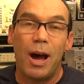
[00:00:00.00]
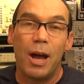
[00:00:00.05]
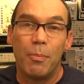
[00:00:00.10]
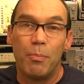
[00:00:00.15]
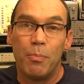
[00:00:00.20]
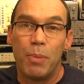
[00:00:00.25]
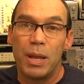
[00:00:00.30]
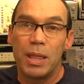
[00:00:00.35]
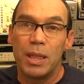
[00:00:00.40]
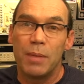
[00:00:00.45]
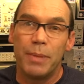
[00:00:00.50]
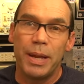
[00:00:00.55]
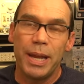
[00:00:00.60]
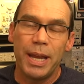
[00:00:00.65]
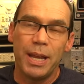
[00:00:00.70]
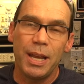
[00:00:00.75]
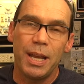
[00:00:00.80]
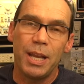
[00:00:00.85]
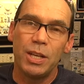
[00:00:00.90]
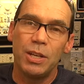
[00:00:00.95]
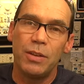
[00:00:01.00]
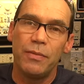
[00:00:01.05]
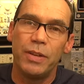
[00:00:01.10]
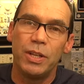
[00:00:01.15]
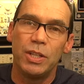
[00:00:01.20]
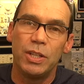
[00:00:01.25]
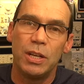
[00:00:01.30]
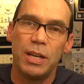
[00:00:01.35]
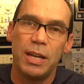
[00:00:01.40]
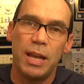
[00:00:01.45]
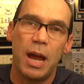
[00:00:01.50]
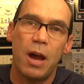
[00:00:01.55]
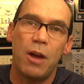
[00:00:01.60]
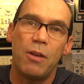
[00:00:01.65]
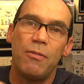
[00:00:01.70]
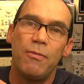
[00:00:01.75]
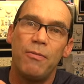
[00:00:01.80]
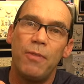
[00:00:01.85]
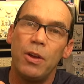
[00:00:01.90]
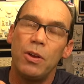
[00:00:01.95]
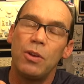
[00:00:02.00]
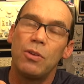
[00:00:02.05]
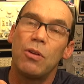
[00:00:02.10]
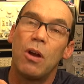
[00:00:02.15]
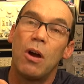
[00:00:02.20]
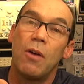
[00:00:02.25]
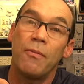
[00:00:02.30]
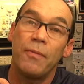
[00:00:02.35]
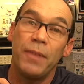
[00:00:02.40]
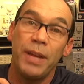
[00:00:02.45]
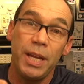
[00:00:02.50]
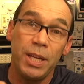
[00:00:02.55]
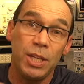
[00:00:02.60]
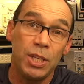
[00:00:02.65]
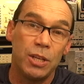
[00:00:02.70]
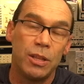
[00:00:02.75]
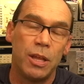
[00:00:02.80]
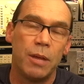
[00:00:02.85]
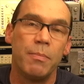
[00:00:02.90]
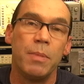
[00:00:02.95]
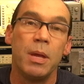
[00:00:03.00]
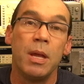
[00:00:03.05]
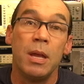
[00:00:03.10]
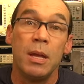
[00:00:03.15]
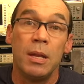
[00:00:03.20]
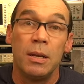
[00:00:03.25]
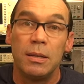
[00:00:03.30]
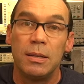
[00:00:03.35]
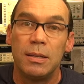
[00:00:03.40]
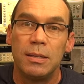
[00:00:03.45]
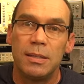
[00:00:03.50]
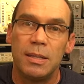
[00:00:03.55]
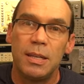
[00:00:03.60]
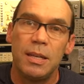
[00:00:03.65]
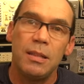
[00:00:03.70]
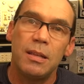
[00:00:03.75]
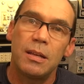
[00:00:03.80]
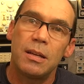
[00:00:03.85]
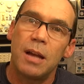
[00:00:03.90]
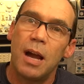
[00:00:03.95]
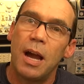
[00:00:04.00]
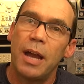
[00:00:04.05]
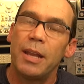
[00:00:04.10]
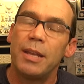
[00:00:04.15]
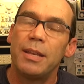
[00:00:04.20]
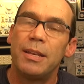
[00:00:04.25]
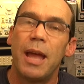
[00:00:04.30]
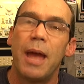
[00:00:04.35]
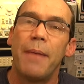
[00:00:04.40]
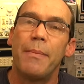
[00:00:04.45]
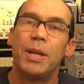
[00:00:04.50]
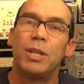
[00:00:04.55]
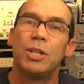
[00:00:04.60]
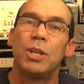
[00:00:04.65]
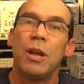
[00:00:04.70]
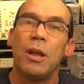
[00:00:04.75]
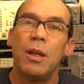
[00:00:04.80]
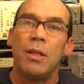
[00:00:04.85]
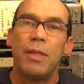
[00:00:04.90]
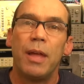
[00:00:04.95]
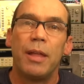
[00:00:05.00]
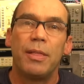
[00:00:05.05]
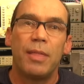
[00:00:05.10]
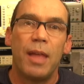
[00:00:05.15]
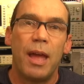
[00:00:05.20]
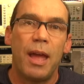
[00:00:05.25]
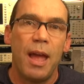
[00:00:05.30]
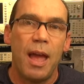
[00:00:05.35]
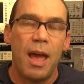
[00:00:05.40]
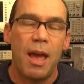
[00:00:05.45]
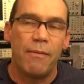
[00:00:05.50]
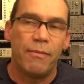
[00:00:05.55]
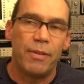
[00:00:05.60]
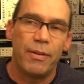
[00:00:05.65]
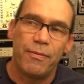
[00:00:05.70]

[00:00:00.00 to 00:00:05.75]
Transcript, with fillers: I'd bring them in individually, I'd photograph each of them to see the kind of damage that they have.